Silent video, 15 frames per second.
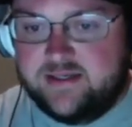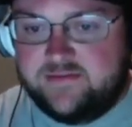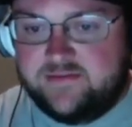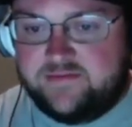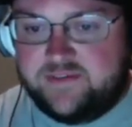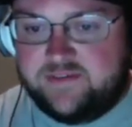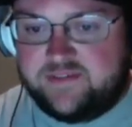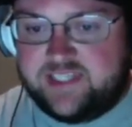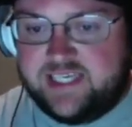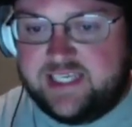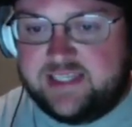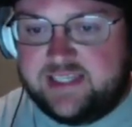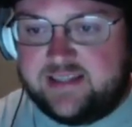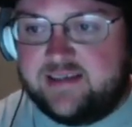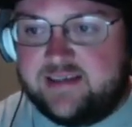
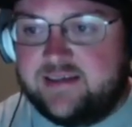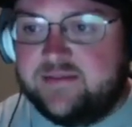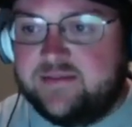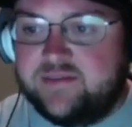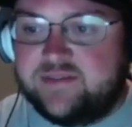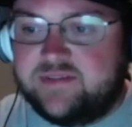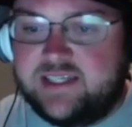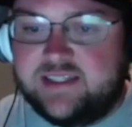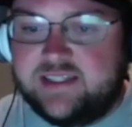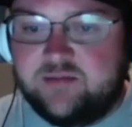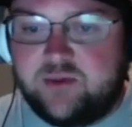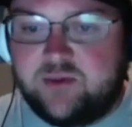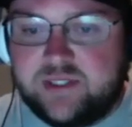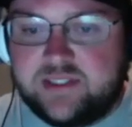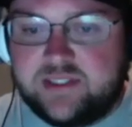15th in
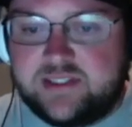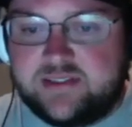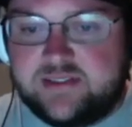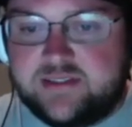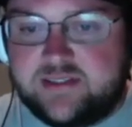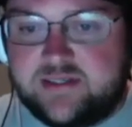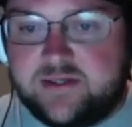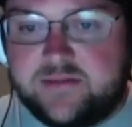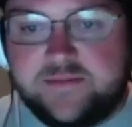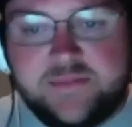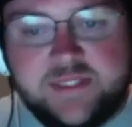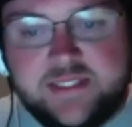points. So,